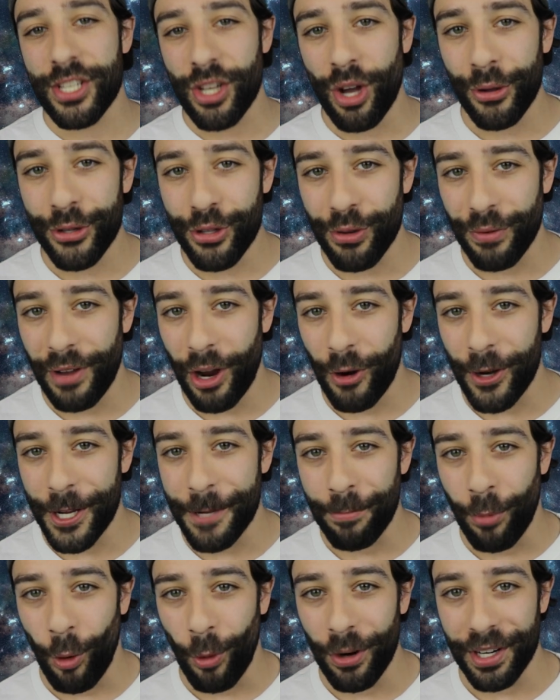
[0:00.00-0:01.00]
is also very
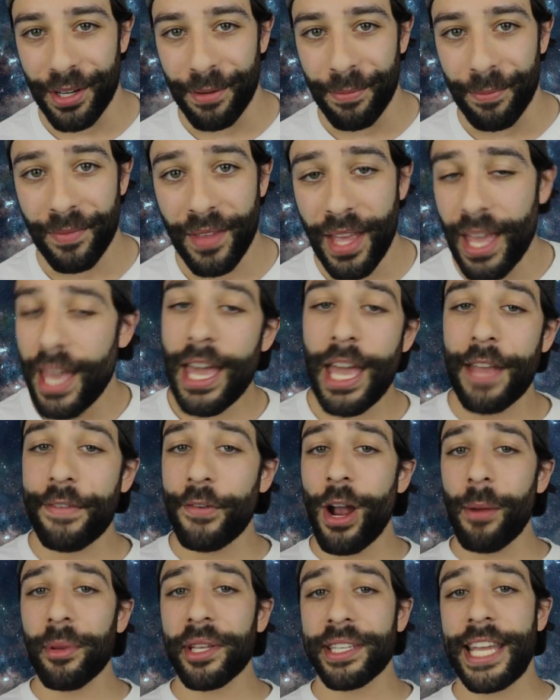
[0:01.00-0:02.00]
important. If
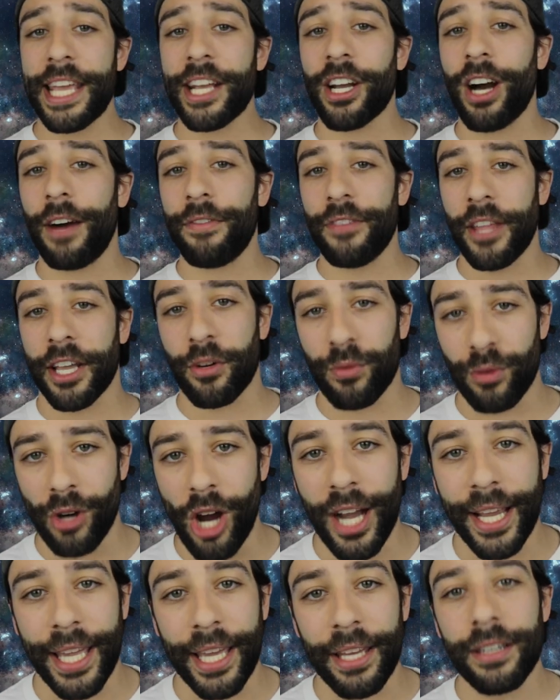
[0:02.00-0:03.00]
you're able to take off like a
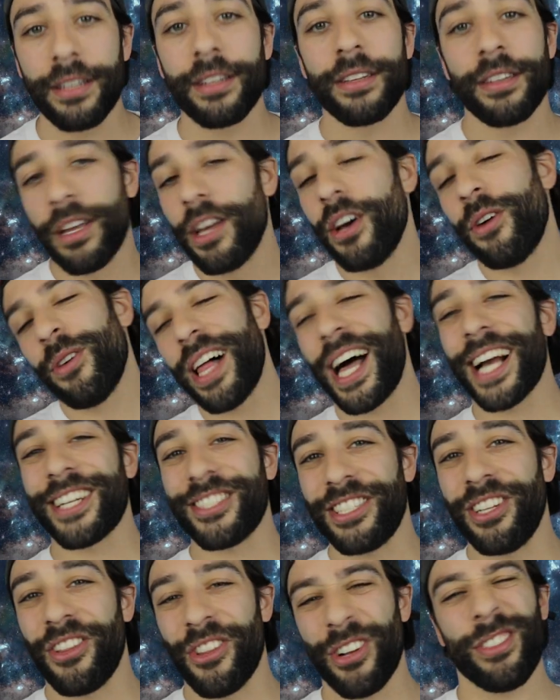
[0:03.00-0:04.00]
rocket, well,
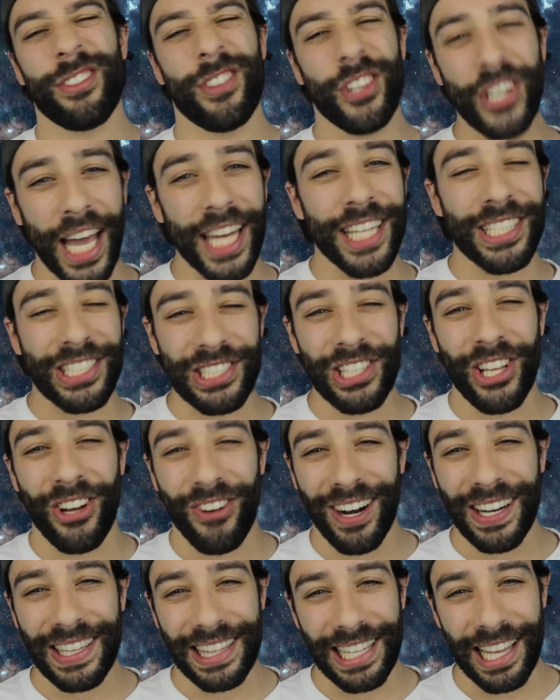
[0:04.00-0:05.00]
actually, no, they're, they're kind of slow,
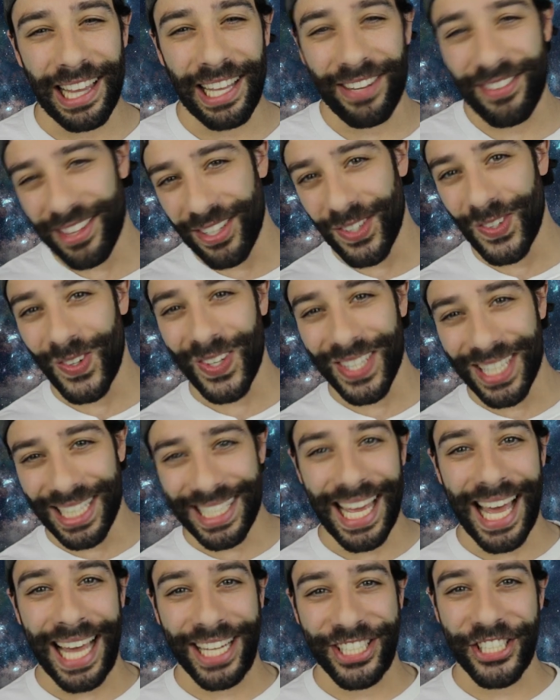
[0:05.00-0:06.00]
aren't they? Like with the whole
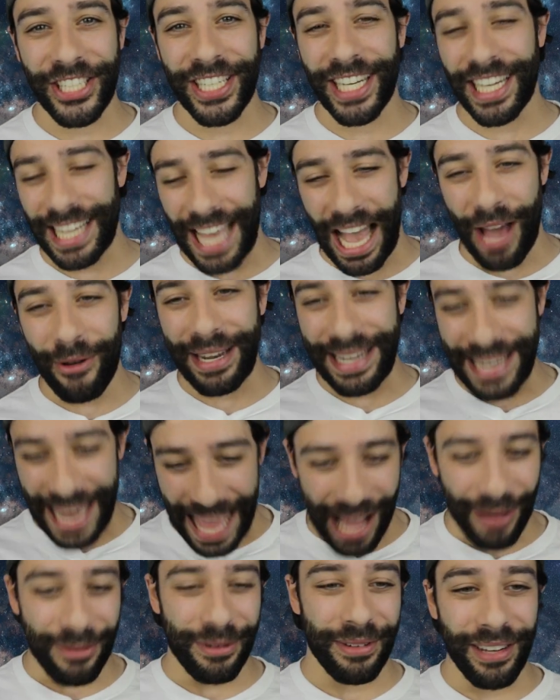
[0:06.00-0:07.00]
detaching and counting
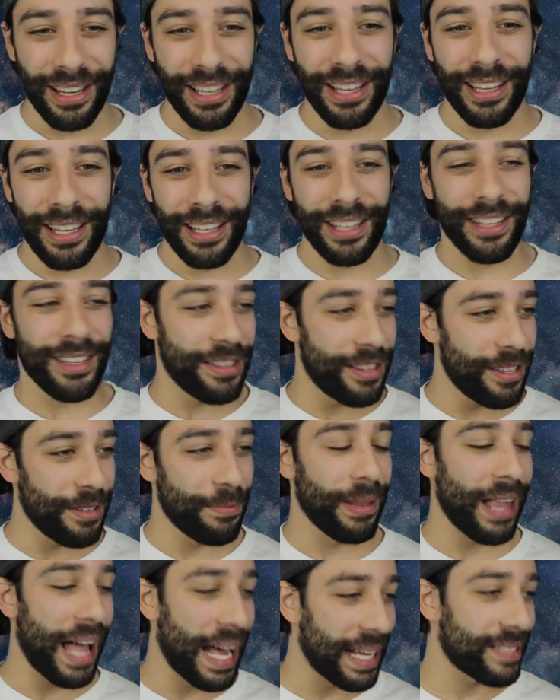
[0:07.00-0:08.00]
down to
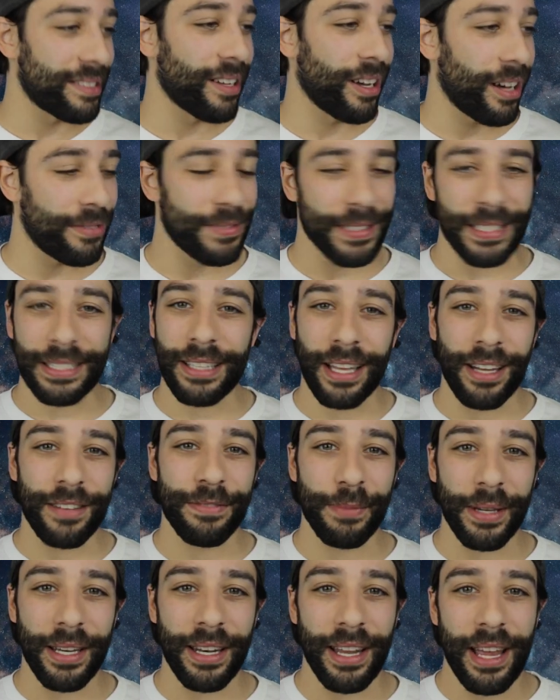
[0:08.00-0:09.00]
blast off and
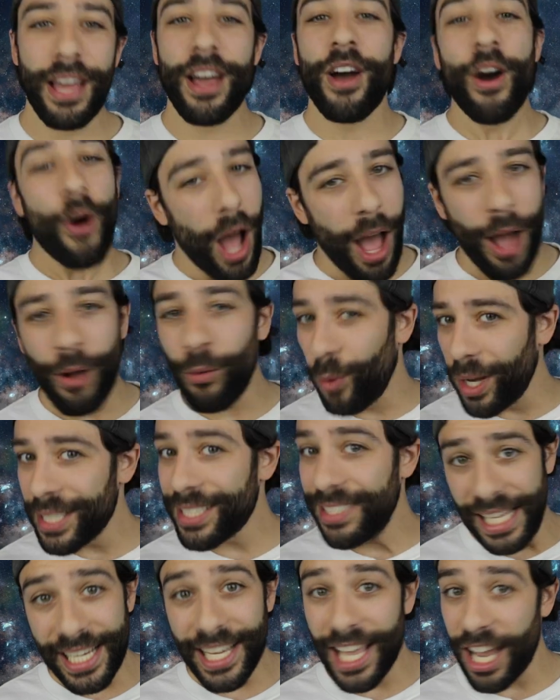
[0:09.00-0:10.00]
stuff. But uh,
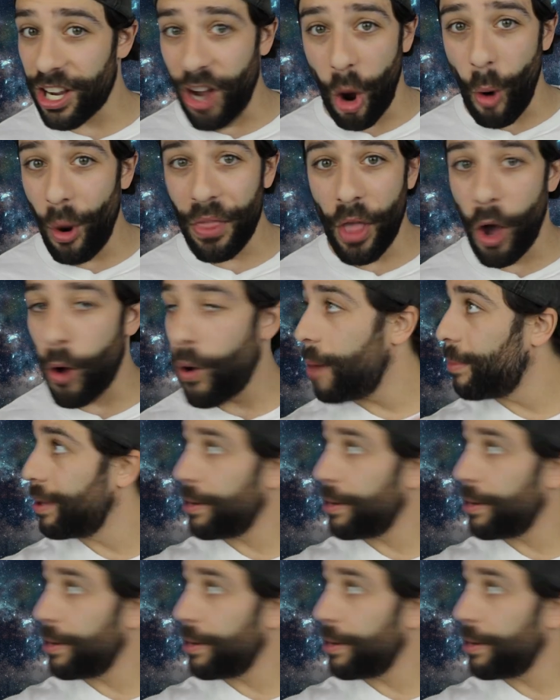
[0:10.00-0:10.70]
once they get going though, I